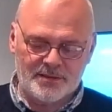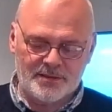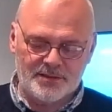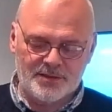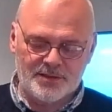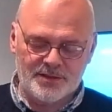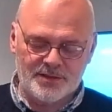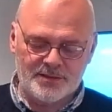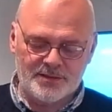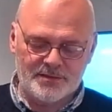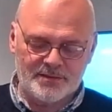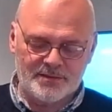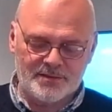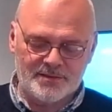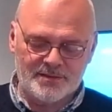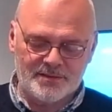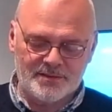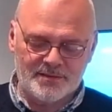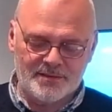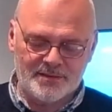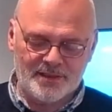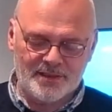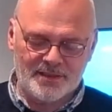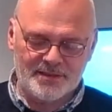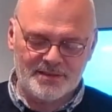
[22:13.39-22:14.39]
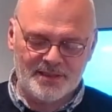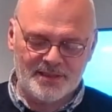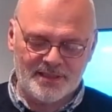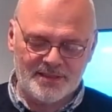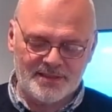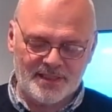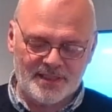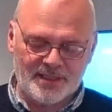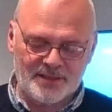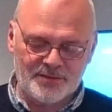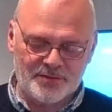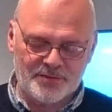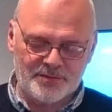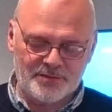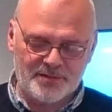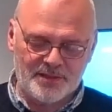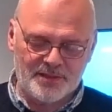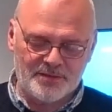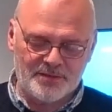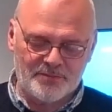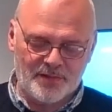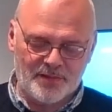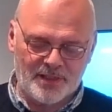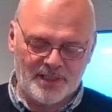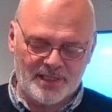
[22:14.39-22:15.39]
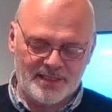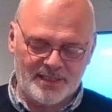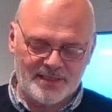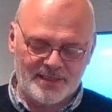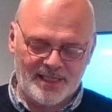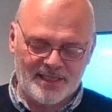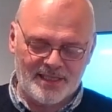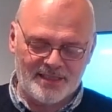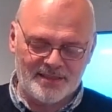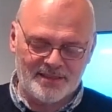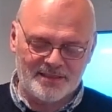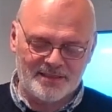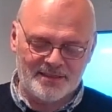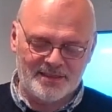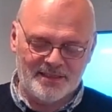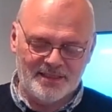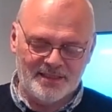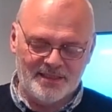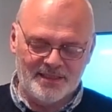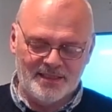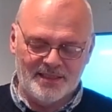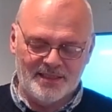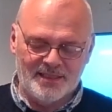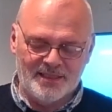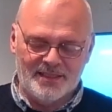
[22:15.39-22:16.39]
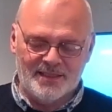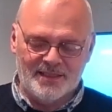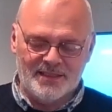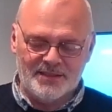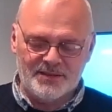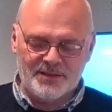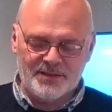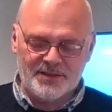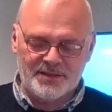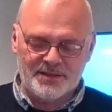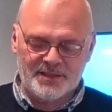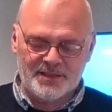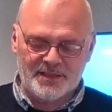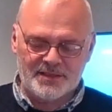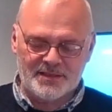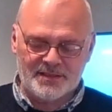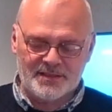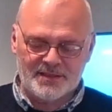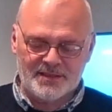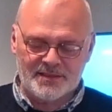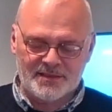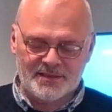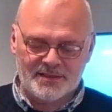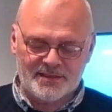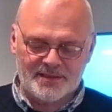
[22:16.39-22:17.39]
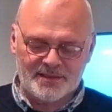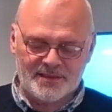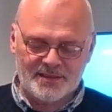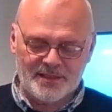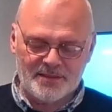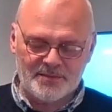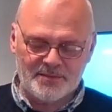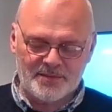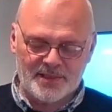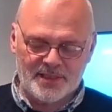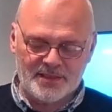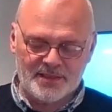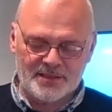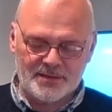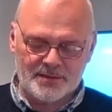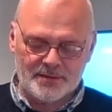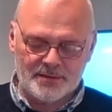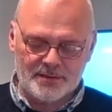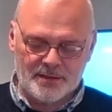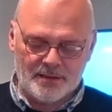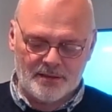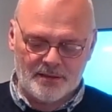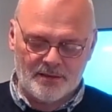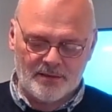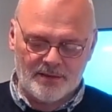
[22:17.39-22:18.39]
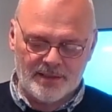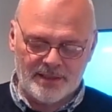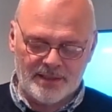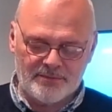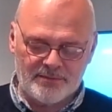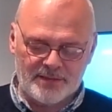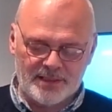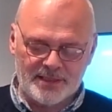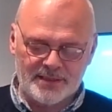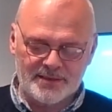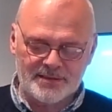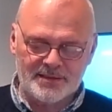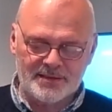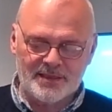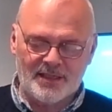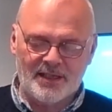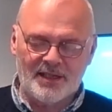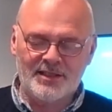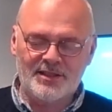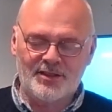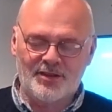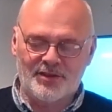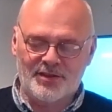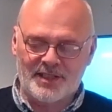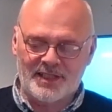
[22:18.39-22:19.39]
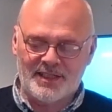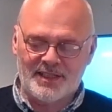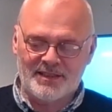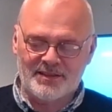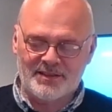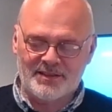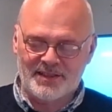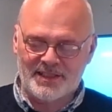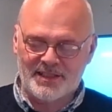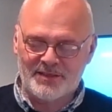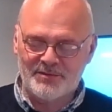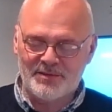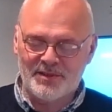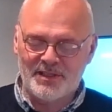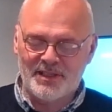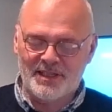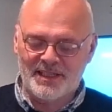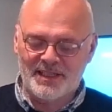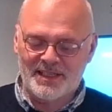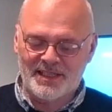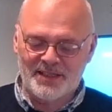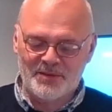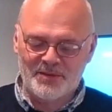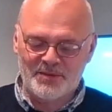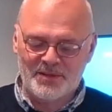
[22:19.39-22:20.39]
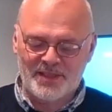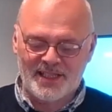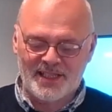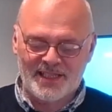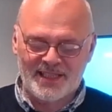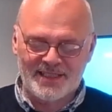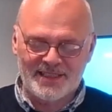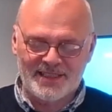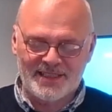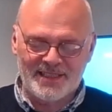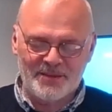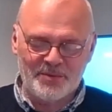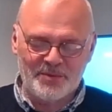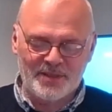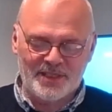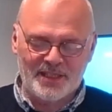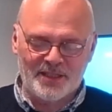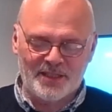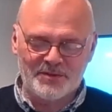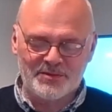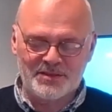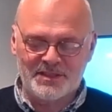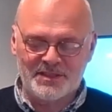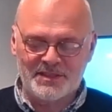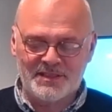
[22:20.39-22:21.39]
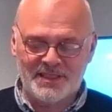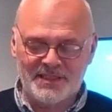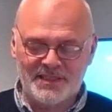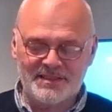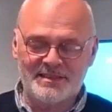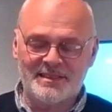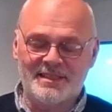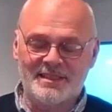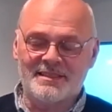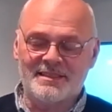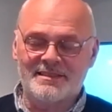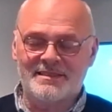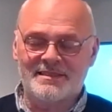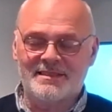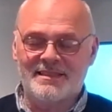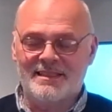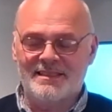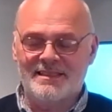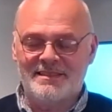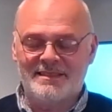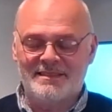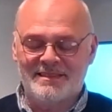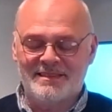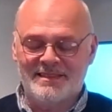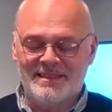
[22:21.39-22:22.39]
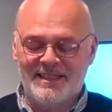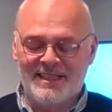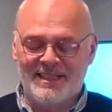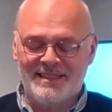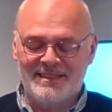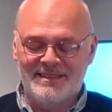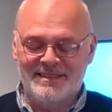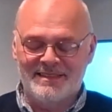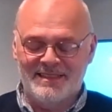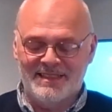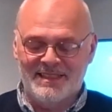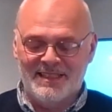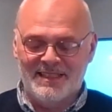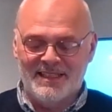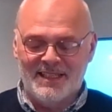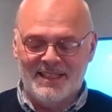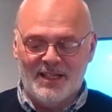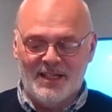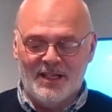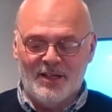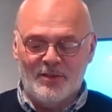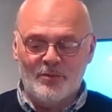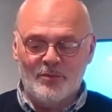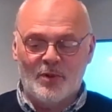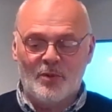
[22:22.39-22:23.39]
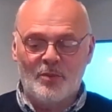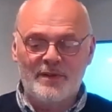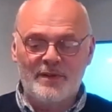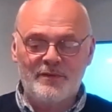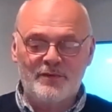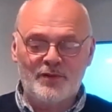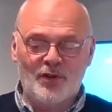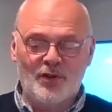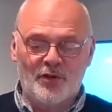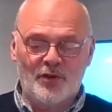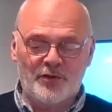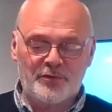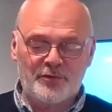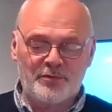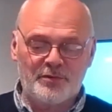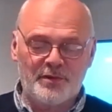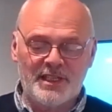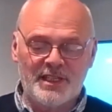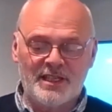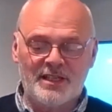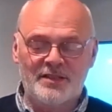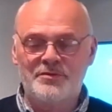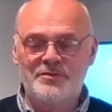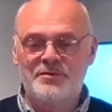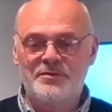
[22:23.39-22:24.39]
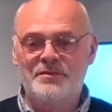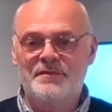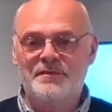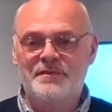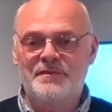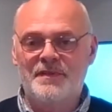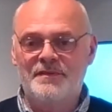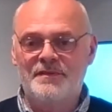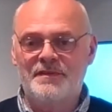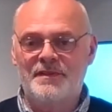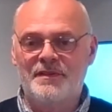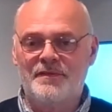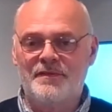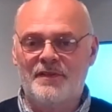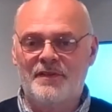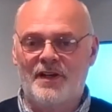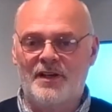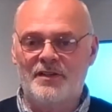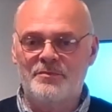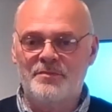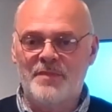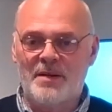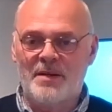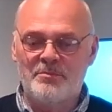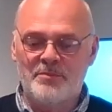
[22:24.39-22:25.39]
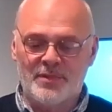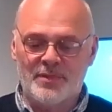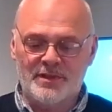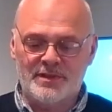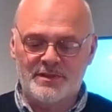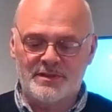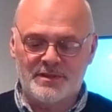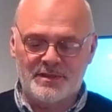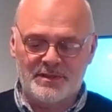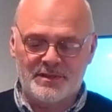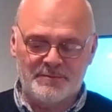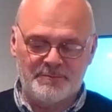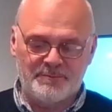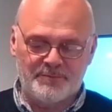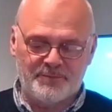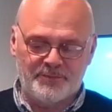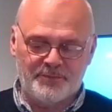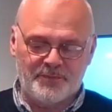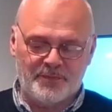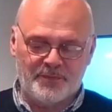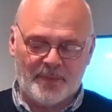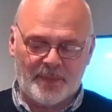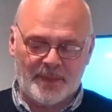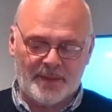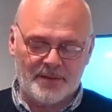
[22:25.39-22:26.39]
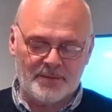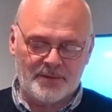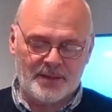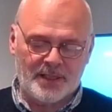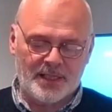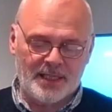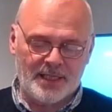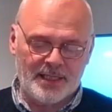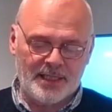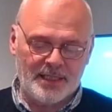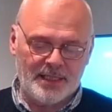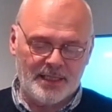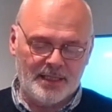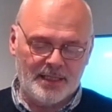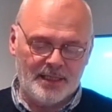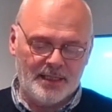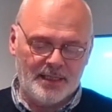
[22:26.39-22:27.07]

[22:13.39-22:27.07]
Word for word: She I say Sandra did write it down. She said did this. Oh, here it is. I got it. I got it. Right. Okay. Here we go. Statistics. And yeah, well, we've got 355 members. Okay.